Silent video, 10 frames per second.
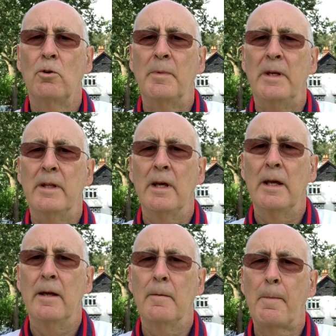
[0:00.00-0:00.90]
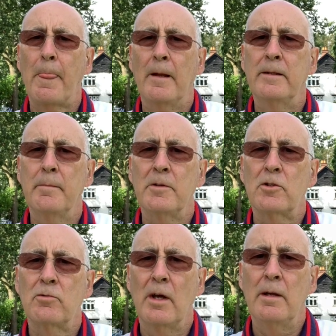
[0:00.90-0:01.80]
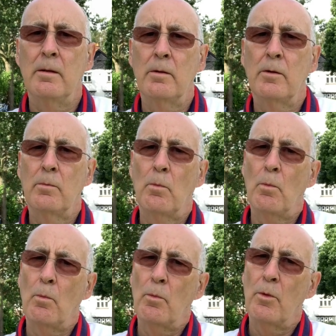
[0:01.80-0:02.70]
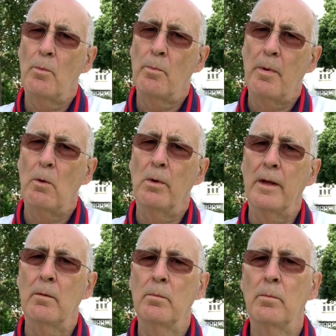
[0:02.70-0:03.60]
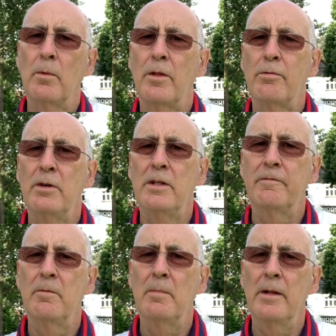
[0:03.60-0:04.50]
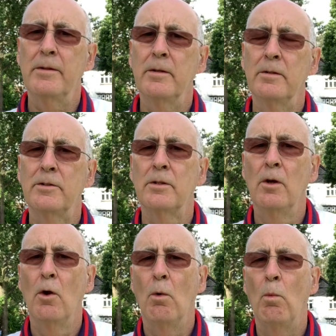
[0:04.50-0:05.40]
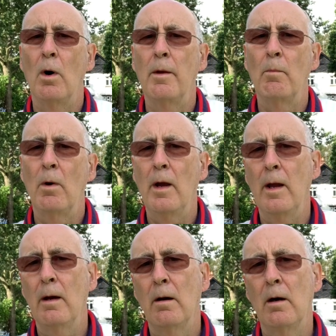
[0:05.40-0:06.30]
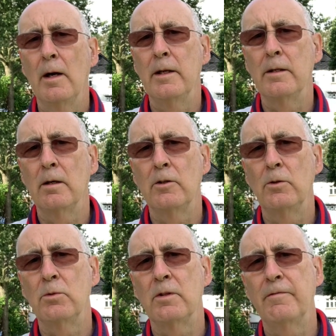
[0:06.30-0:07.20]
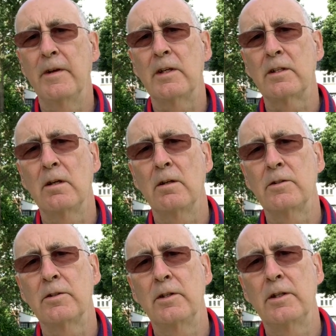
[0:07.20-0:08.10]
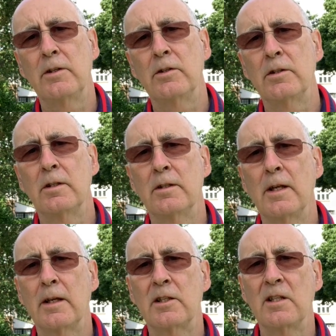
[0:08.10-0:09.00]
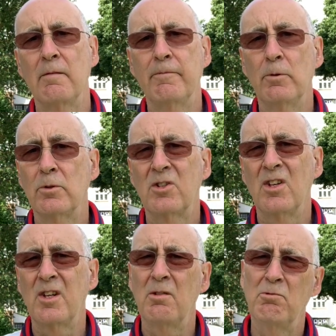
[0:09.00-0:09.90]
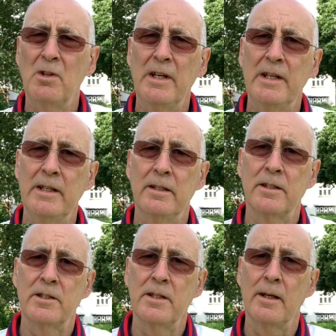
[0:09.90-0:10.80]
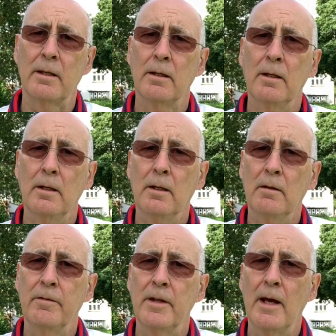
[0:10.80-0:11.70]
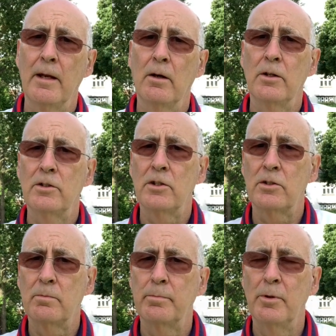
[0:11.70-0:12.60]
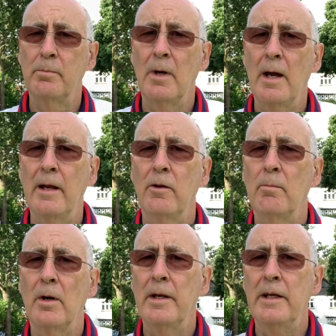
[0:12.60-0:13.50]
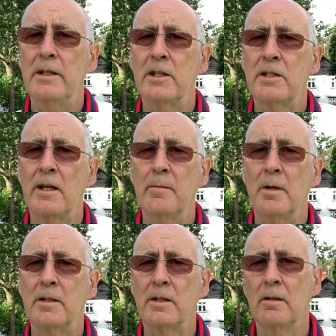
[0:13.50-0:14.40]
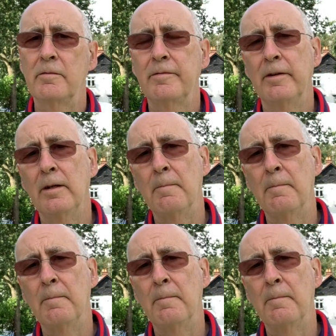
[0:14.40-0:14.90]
me there demonstrate bowling three different methods. One where I used the fixed stance. I didn't take a step forward, so I don't really need a stick for that. I just put my hand on my knee to steady myself.